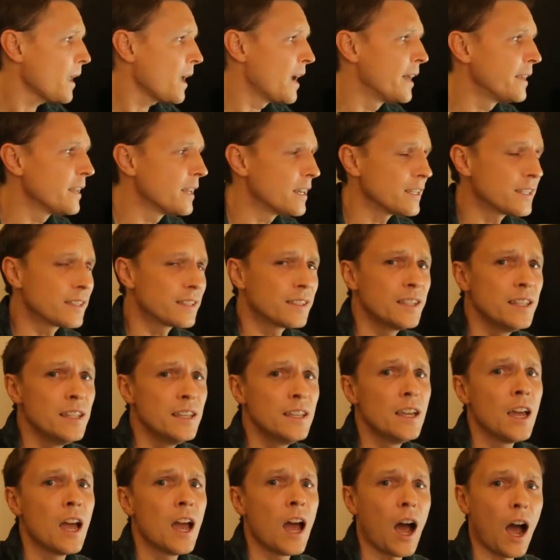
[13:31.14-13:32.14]
and I
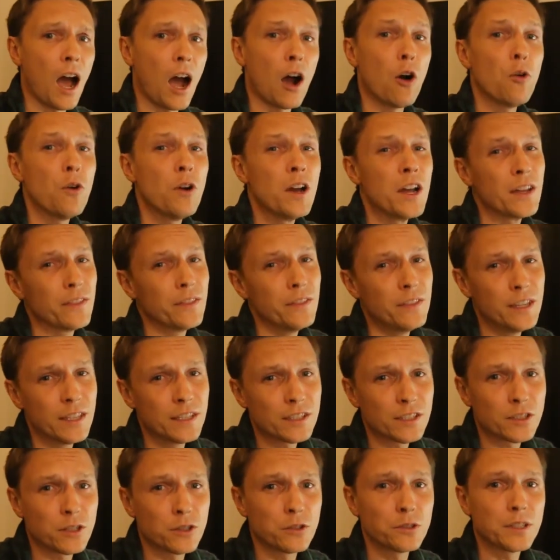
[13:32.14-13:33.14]
see how
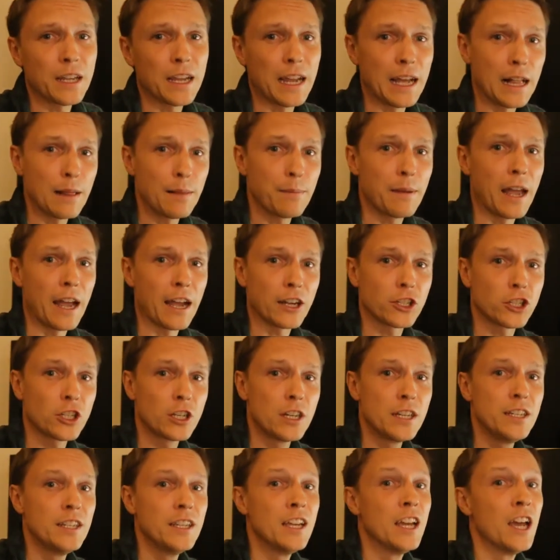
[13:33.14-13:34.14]
this could help
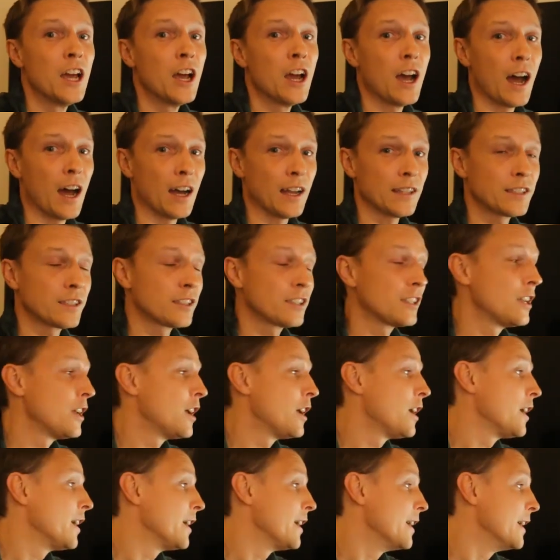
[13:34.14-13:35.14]
actually us
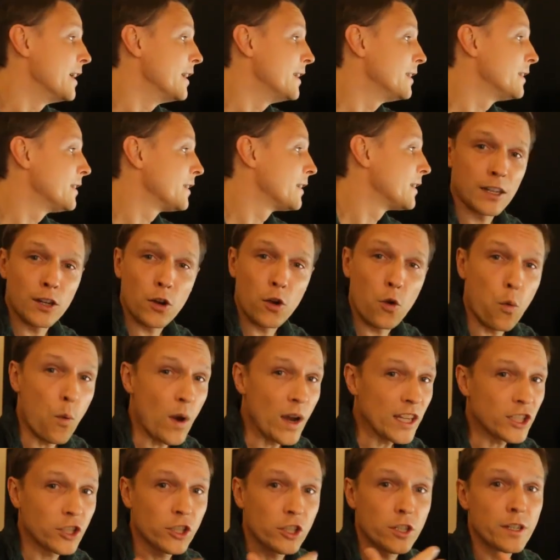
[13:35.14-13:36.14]
in
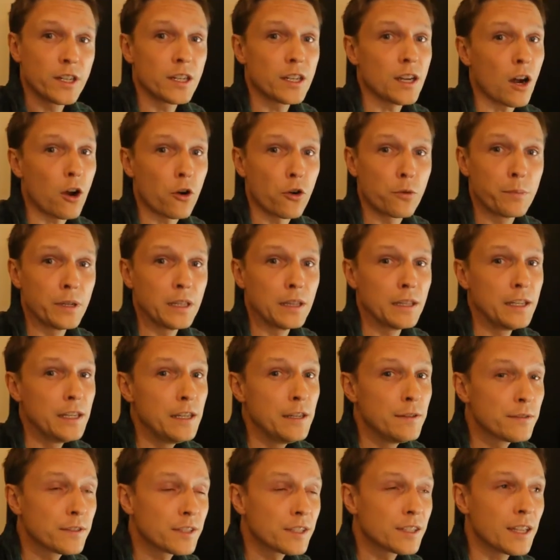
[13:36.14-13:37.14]
questioning our
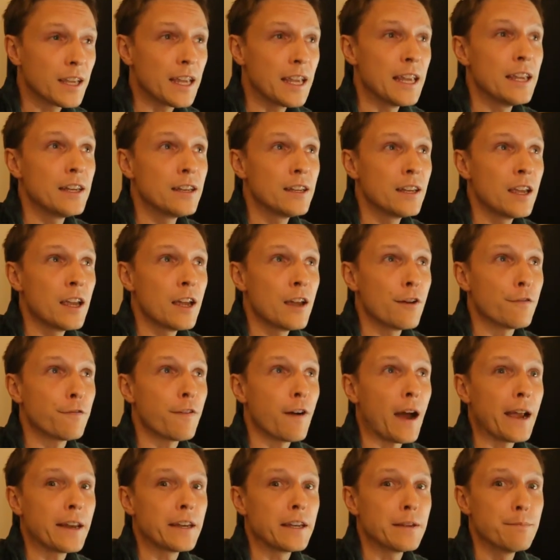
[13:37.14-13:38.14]
beliefs, in
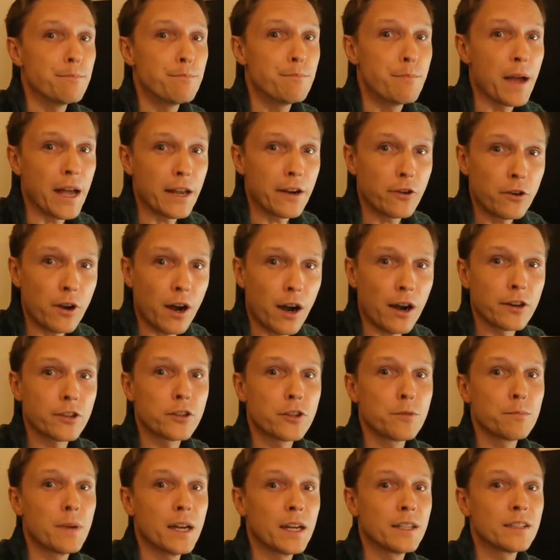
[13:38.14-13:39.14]
finding better
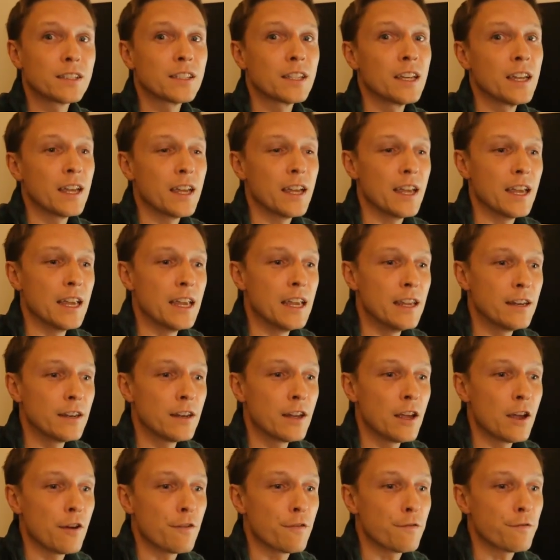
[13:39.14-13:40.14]
arguments,
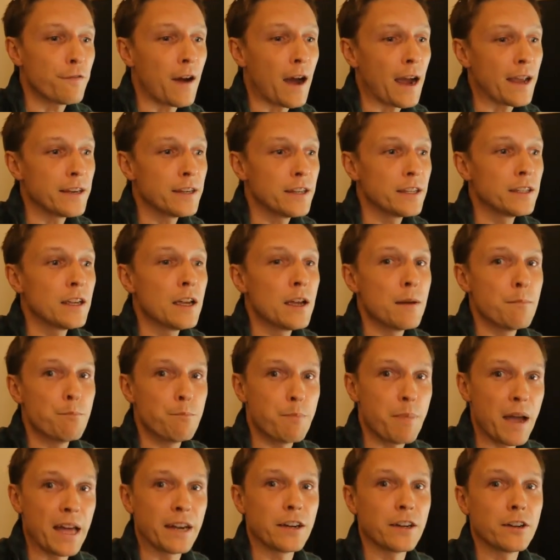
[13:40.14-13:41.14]
in finding
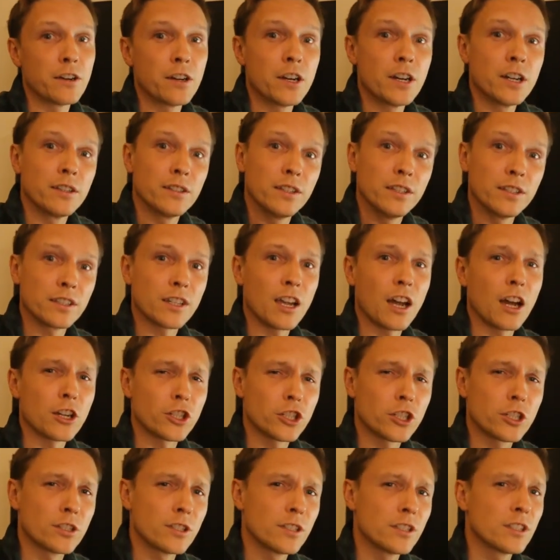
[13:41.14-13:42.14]
better
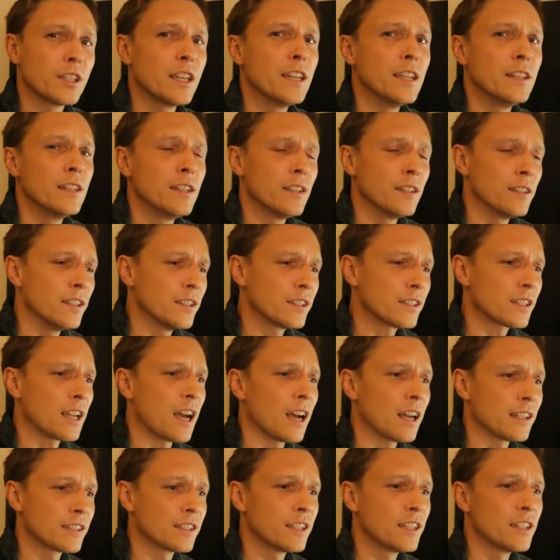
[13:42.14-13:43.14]
discussions, in
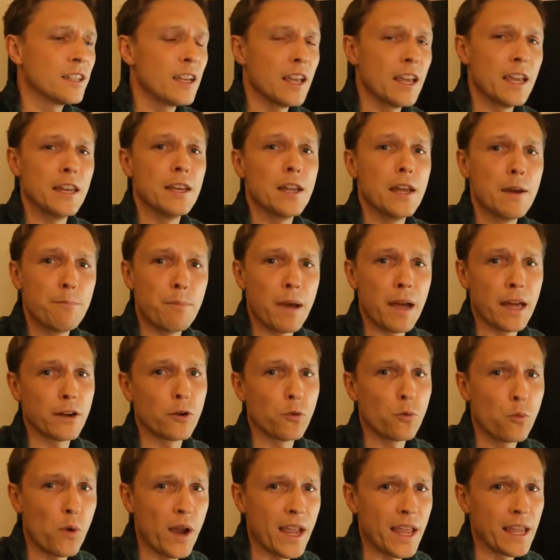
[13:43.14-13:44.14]
discussing in a
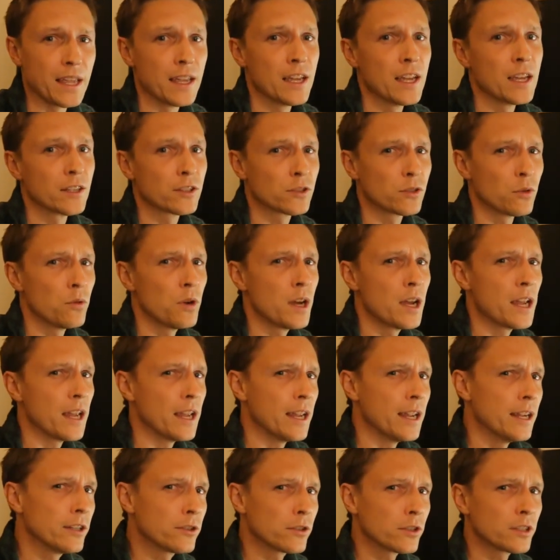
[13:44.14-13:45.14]
better way. So
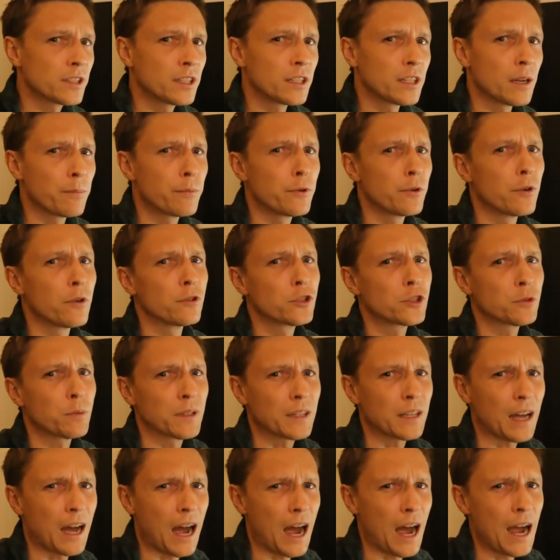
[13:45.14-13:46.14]
interesting approach,
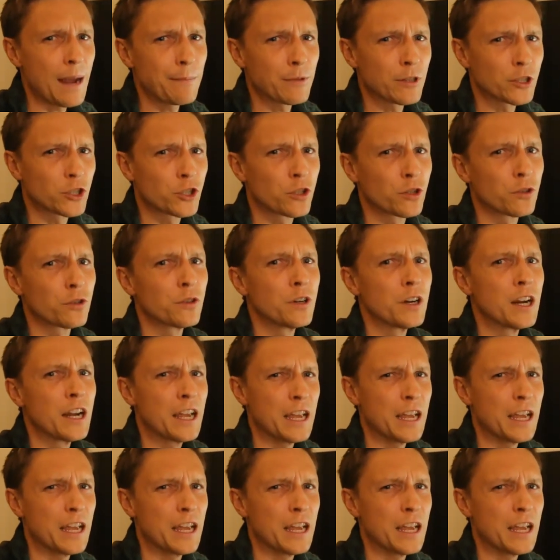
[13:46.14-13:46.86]
but I'm not sure